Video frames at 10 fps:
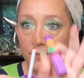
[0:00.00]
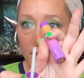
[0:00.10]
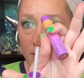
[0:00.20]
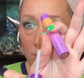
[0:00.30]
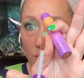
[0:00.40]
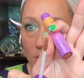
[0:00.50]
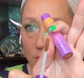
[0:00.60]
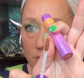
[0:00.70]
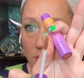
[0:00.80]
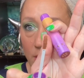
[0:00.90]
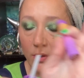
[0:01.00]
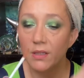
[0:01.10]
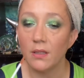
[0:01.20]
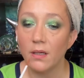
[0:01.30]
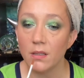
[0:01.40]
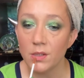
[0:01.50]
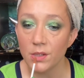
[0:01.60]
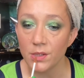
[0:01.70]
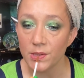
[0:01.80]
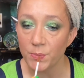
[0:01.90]
That's what it looks like right there.
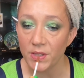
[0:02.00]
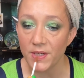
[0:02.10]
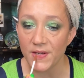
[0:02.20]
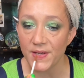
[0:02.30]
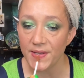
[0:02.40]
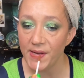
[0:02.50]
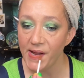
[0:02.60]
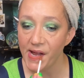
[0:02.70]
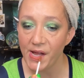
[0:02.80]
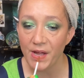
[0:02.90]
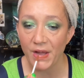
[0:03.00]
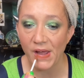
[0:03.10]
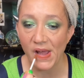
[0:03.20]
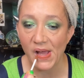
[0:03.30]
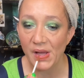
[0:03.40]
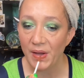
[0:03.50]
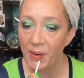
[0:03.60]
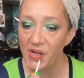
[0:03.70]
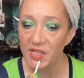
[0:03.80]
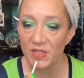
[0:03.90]
Let's put it on.
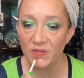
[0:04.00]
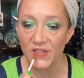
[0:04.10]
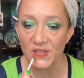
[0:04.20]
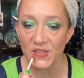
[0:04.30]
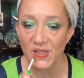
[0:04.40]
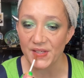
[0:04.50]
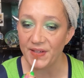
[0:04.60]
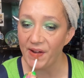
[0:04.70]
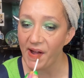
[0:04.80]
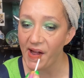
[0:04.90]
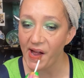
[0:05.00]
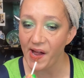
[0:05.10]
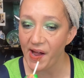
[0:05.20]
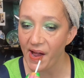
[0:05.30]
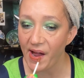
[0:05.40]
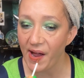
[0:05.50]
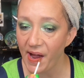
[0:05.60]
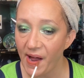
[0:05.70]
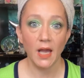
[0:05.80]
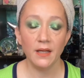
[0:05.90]
Ooh, this feels good.
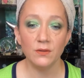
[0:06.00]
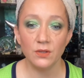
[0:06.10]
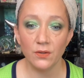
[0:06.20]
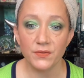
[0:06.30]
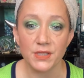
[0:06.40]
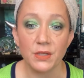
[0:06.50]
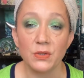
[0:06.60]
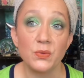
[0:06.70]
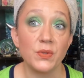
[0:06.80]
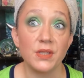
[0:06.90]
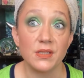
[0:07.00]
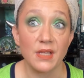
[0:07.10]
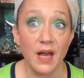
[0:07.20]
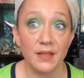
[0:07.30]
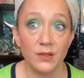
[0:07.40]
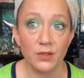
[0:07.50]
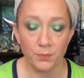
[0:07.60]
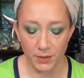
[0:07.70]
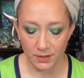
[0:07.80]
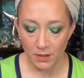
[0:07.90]
I don't know if this goes with this eye look,
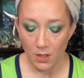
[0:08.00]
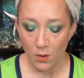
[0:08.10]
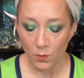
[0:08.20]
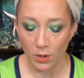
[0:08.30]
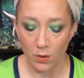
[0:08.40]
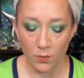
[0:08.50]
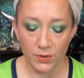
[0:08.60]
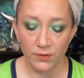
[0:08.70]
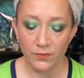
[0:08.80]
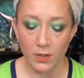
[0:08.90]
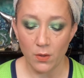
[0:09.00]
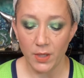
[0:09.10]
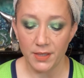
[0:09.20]
but we're going with the flow.